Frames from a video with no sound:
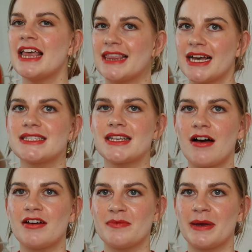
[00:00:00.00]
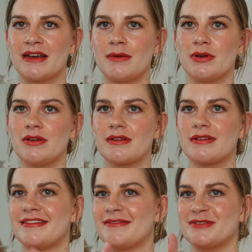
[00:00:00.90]
That's the kind of makeup look,
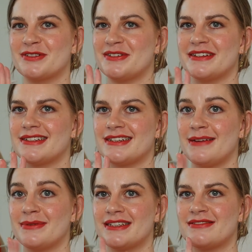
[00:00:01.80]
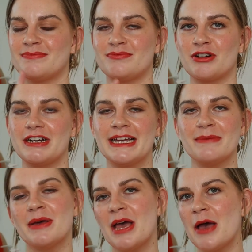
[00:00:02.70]
I'm not doing it today with this bright
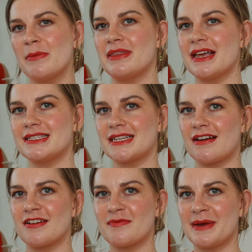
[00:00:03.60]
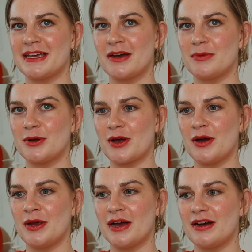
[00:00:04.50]
lip, but that's the kind of makeup look
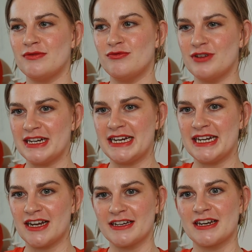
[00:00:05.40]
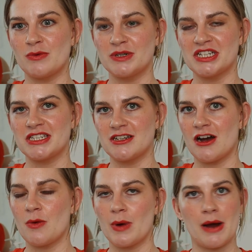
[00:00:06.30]
I really like, and I want to
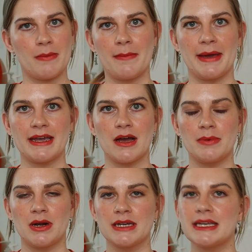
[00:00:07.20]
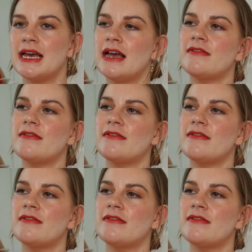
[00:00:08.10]
start wearing my makeup like.